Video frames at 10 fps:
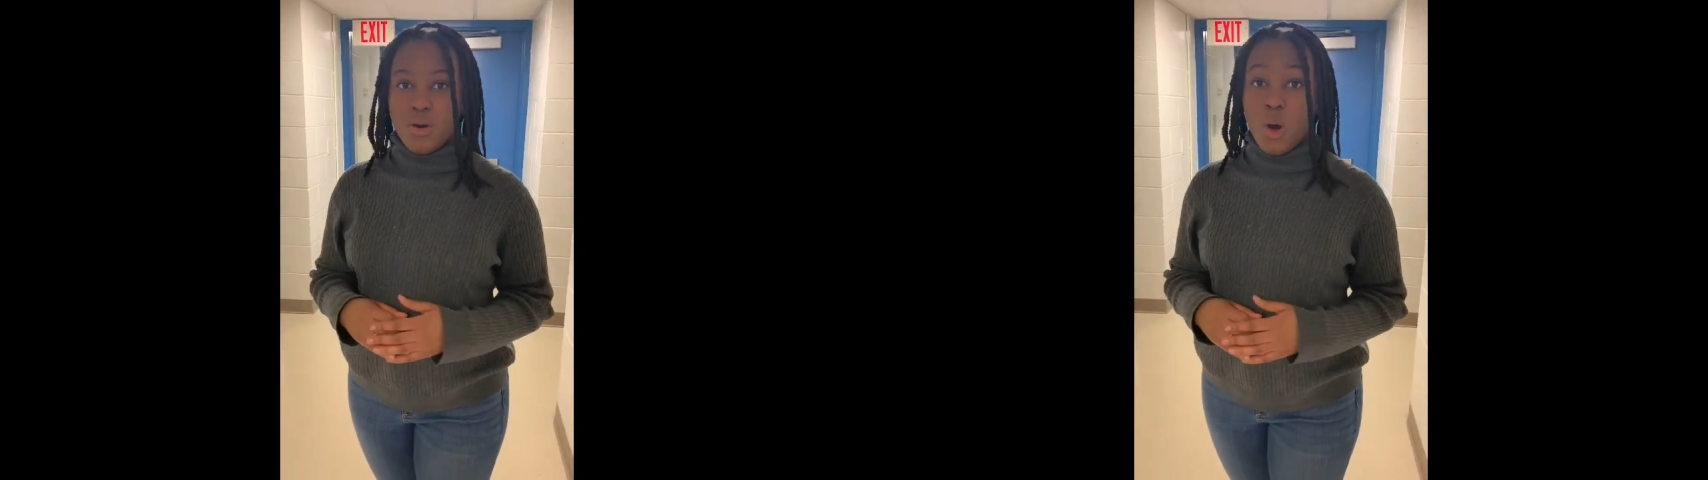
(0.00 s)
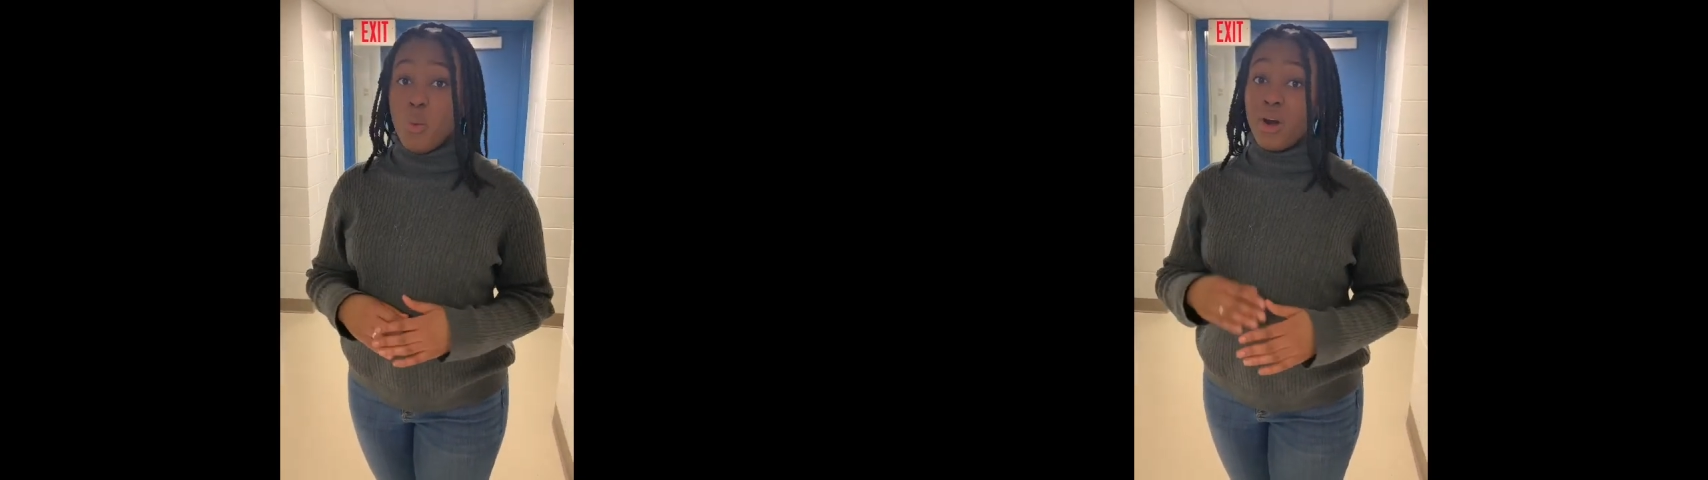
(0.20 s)

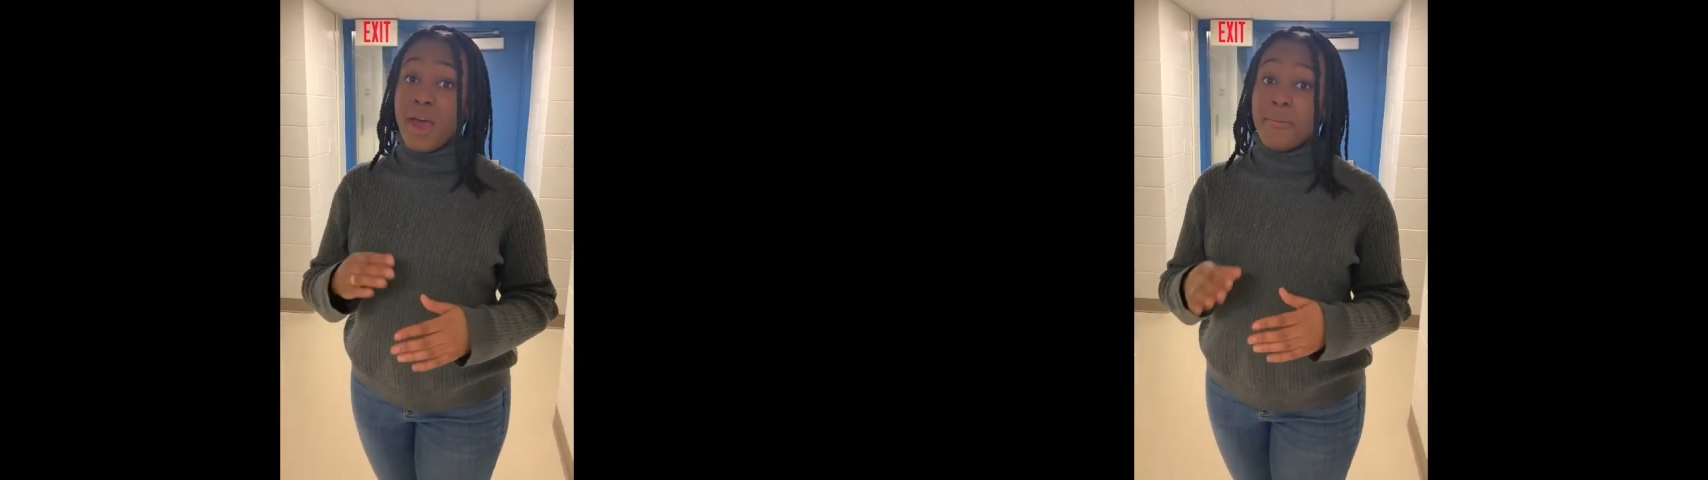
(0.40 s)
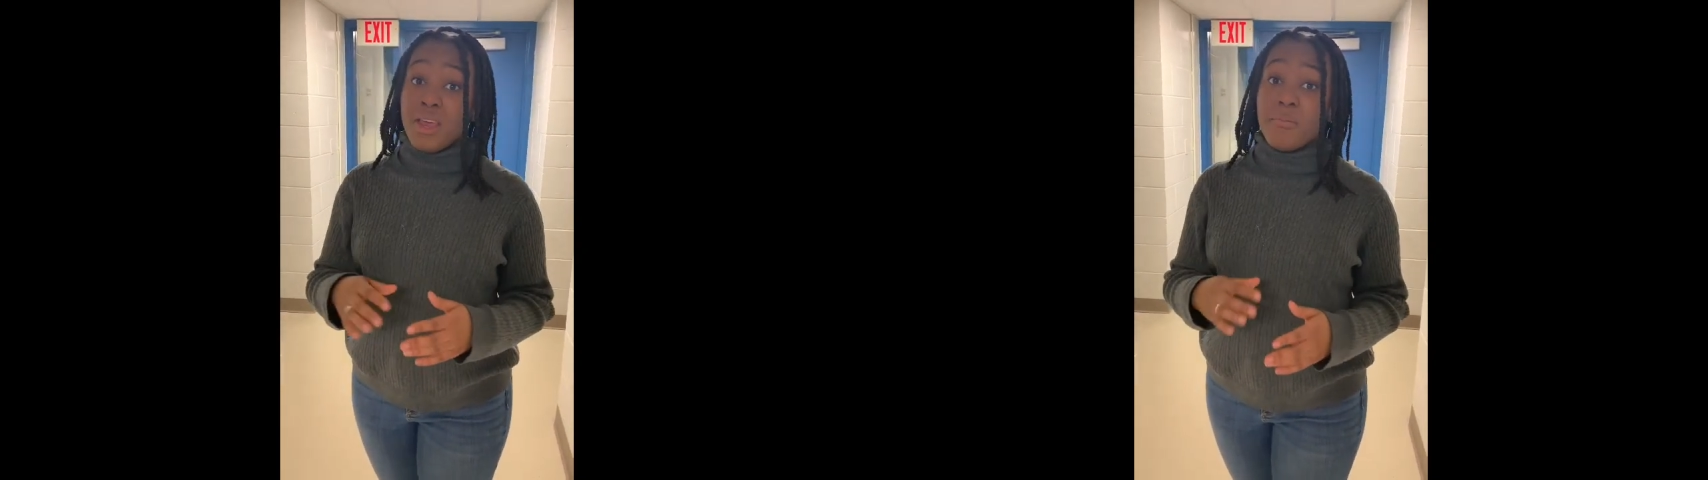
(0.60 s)
When I
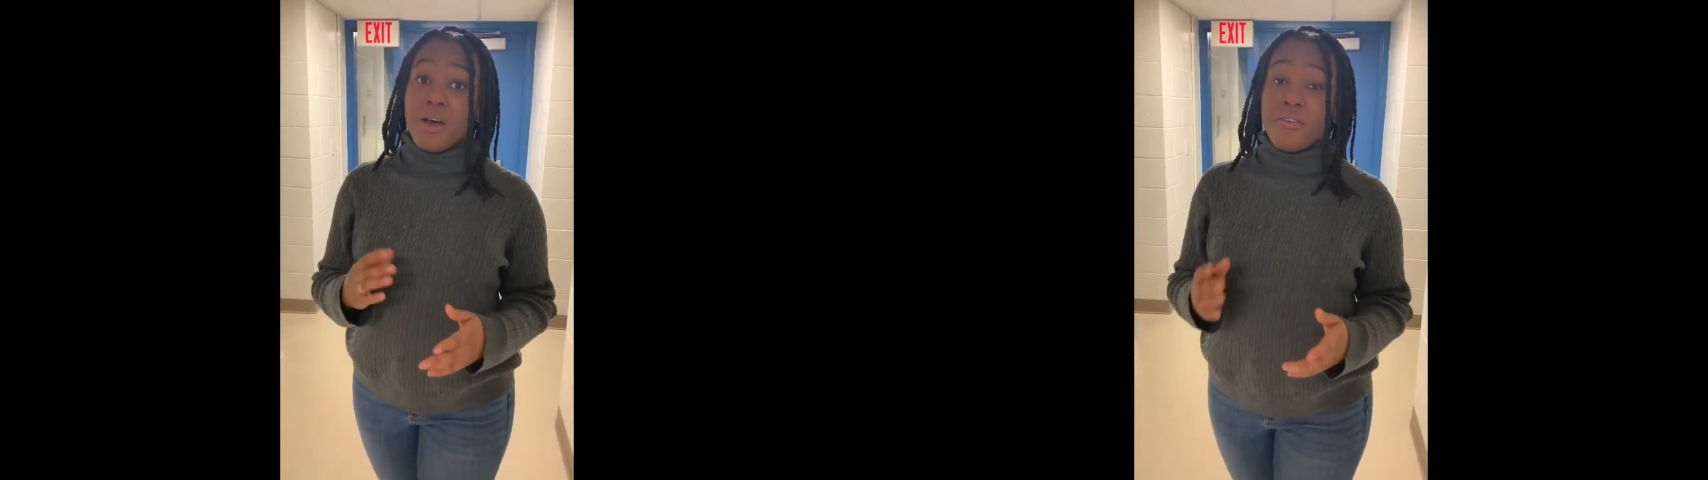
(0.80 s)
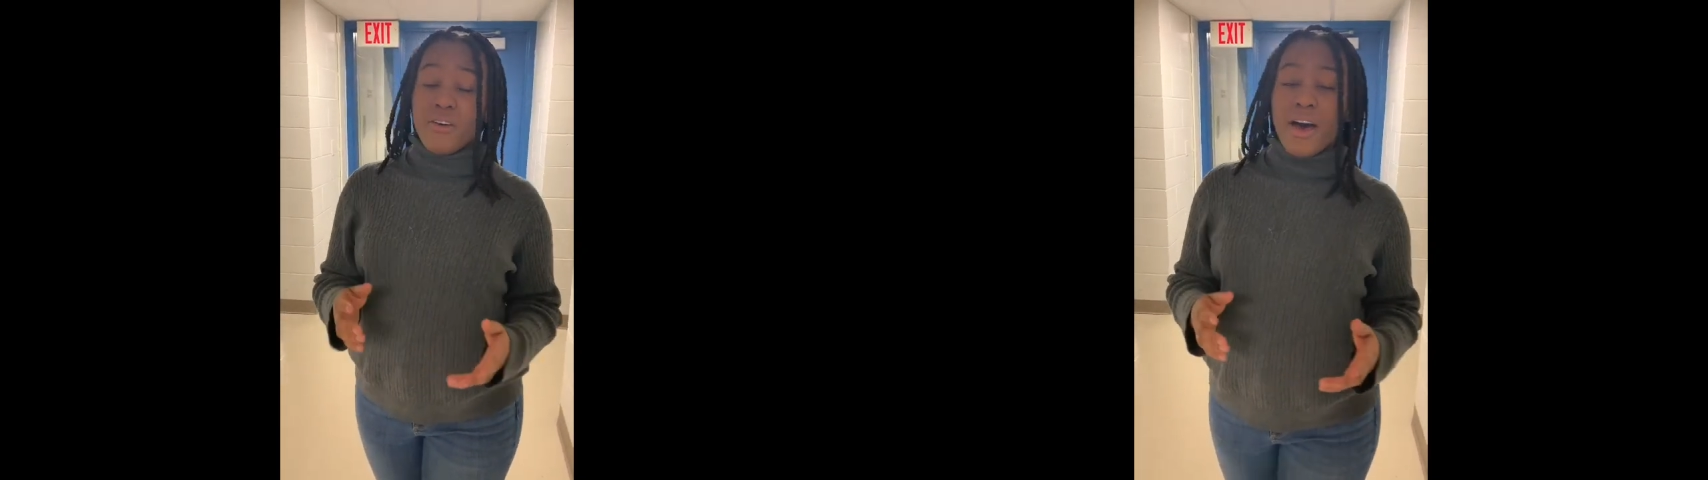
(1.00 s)
mean by
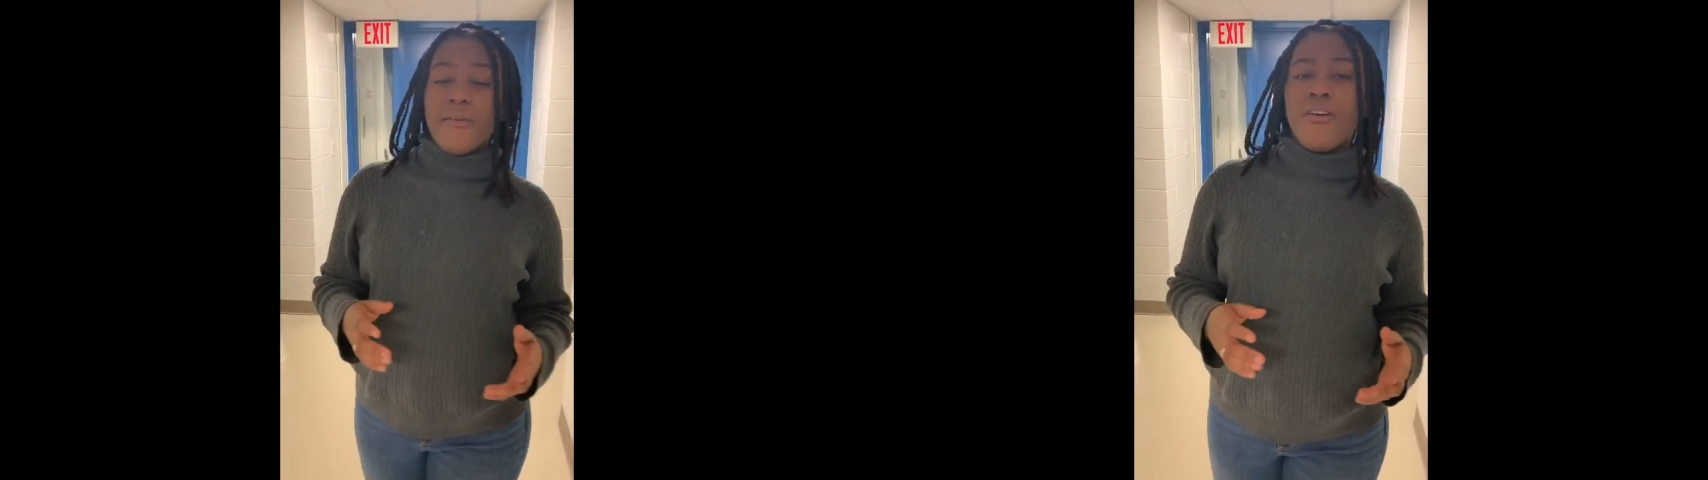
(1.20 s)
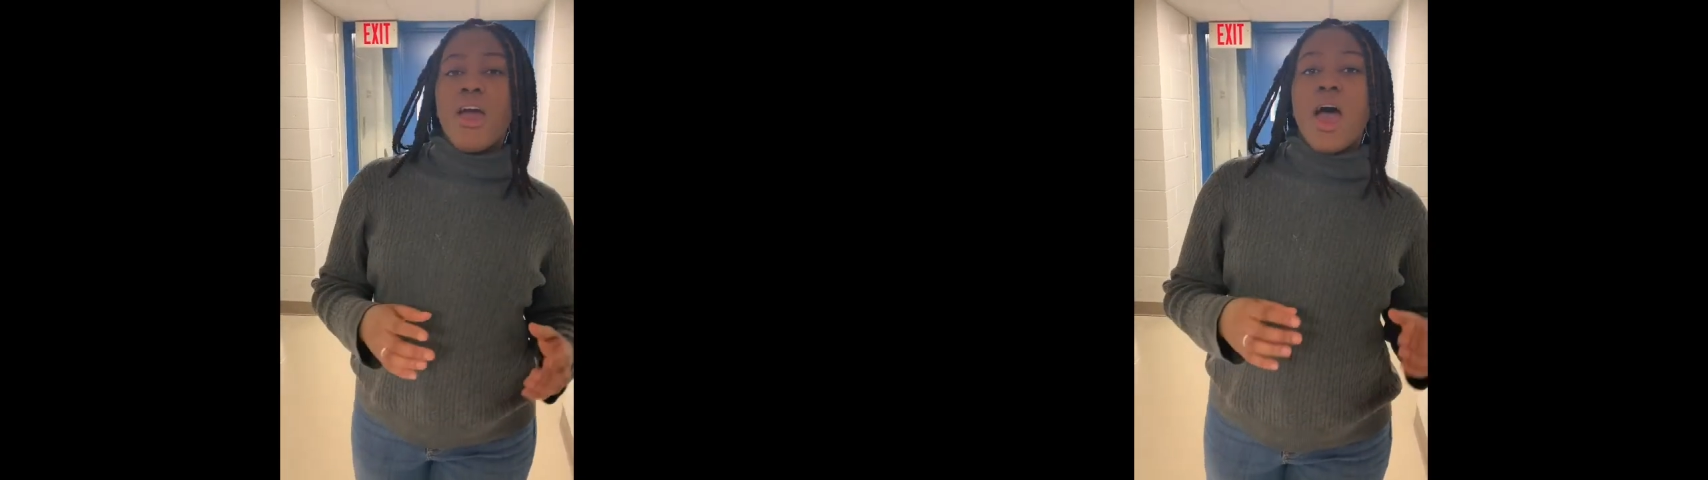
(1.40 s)
vibe,
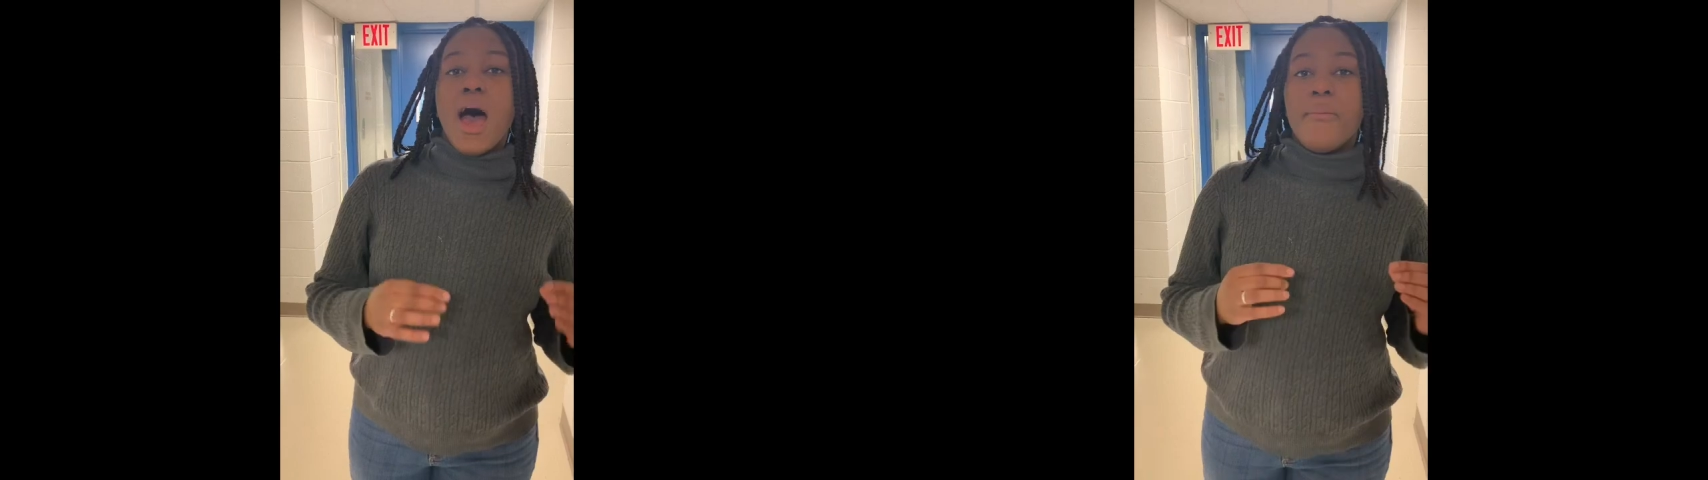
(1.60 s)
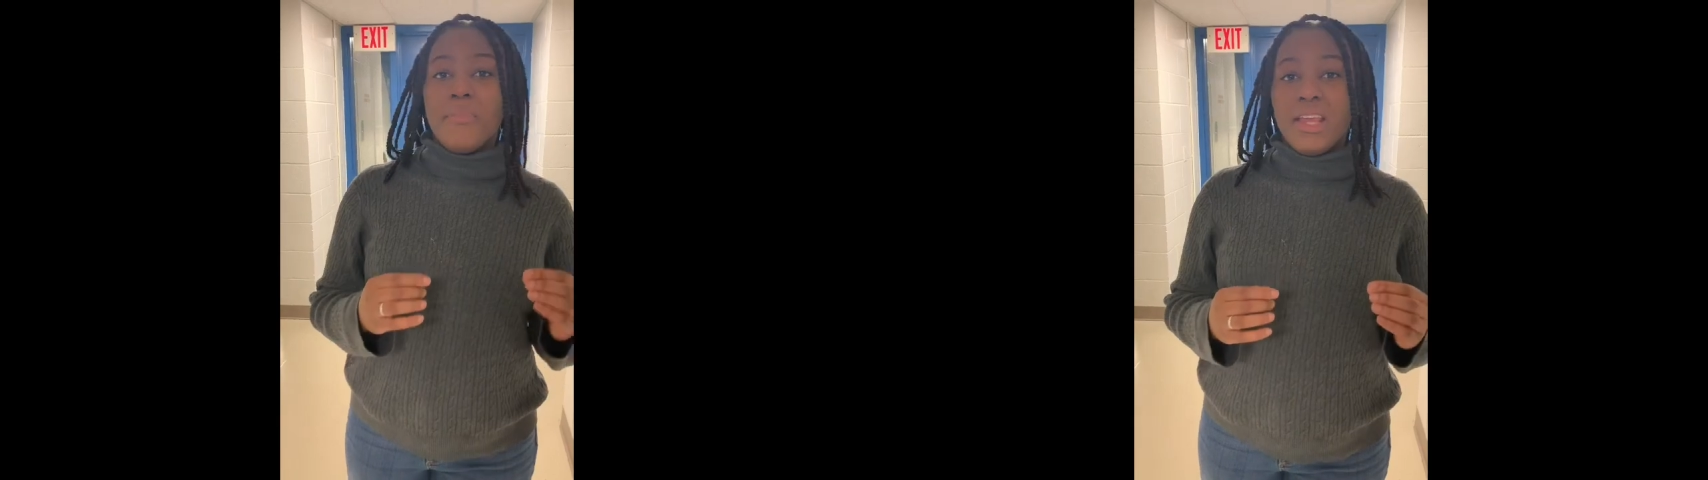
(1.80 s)
I
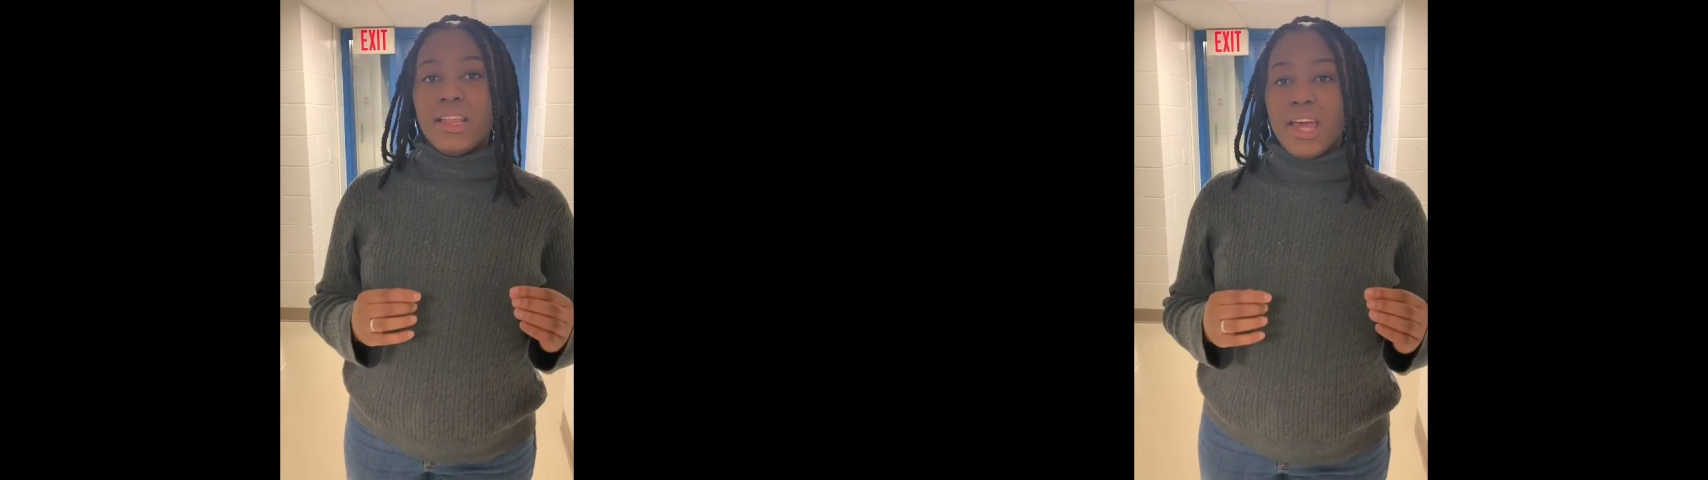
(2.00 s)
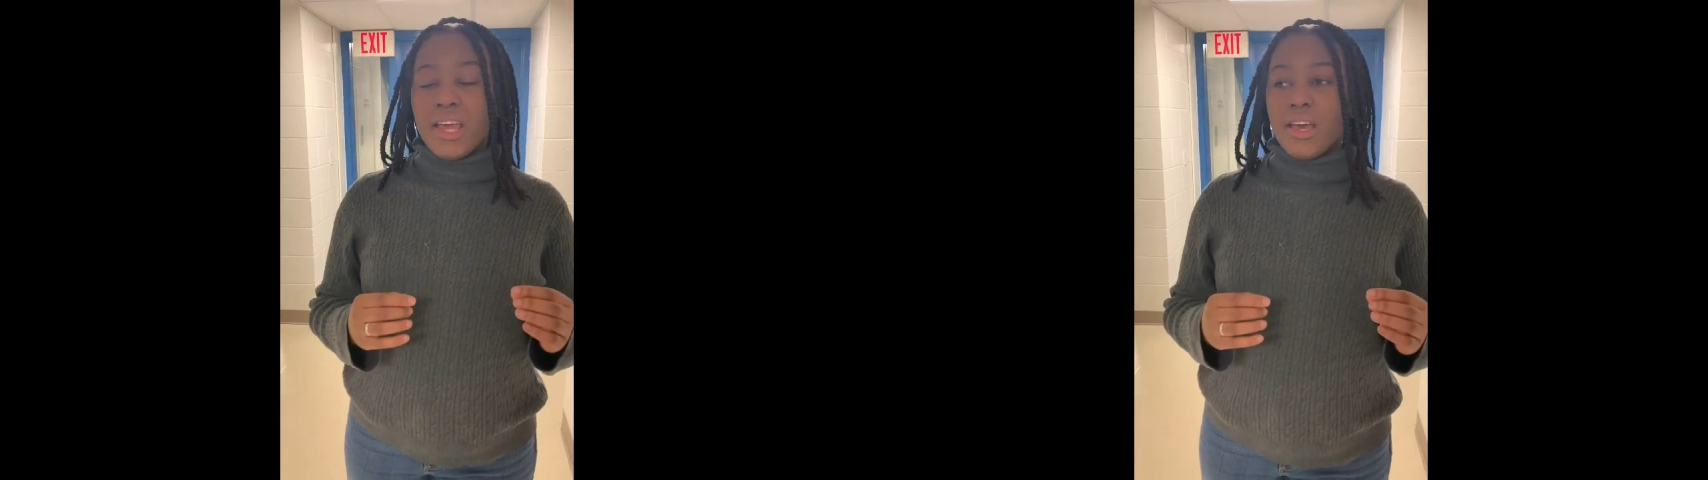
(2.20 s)
mean like